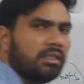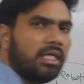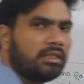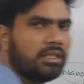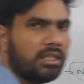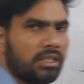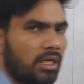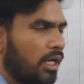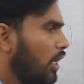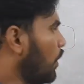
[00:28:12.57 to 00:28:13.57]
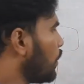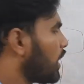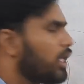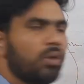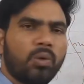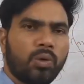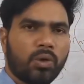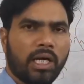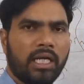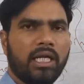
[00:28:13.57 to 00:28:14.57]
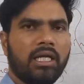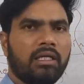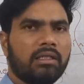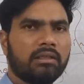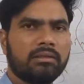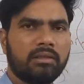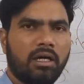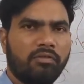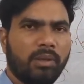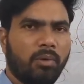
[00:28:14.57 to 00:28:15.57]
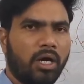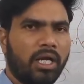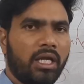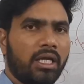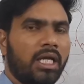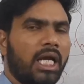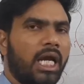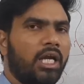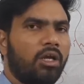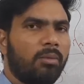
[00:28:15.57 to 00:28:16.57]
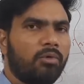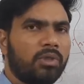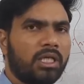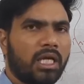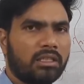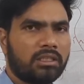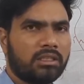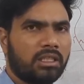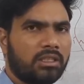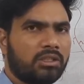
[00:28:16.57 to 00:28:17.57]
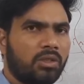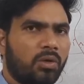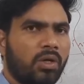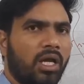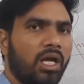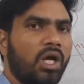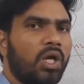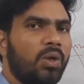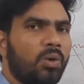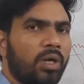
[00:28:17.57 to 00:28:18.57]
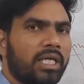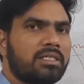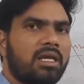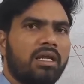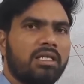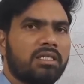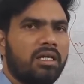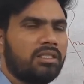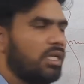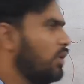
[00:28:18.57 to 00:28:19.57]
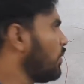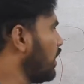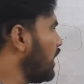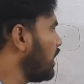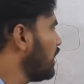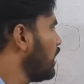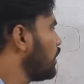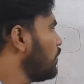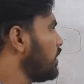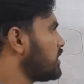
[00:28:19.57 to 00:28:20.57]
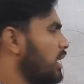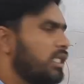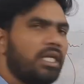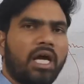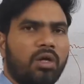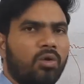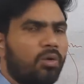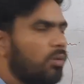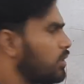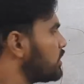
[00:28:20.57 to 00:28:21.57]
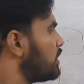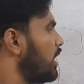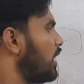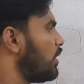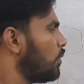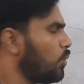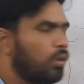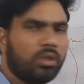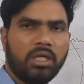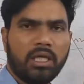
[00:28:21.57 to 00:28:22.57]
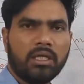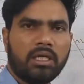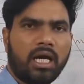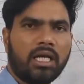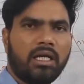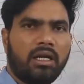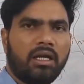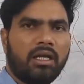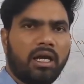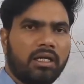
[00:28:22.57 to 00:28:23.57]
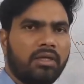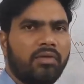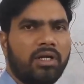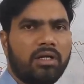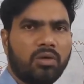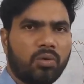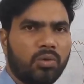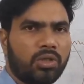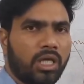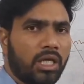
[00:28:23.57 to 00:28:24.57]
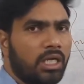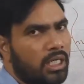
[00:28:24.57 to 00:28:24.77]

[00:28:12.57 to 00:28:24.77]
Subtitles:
That's it. Okay, no cutting of the body and remove the cancer cells. Okay, no external surgery, only you will send the nano robots, they go to the targeted area and they will cause the